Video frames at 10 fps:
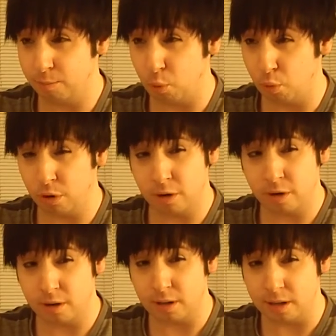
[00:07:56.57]

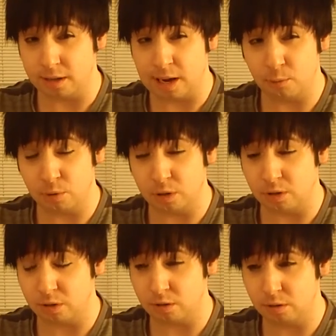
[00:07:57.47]
born, and that'd
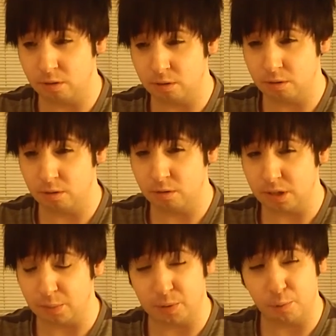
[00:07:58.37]

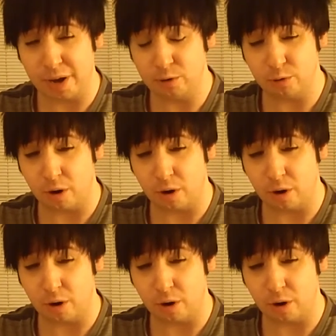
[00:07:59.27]
be way too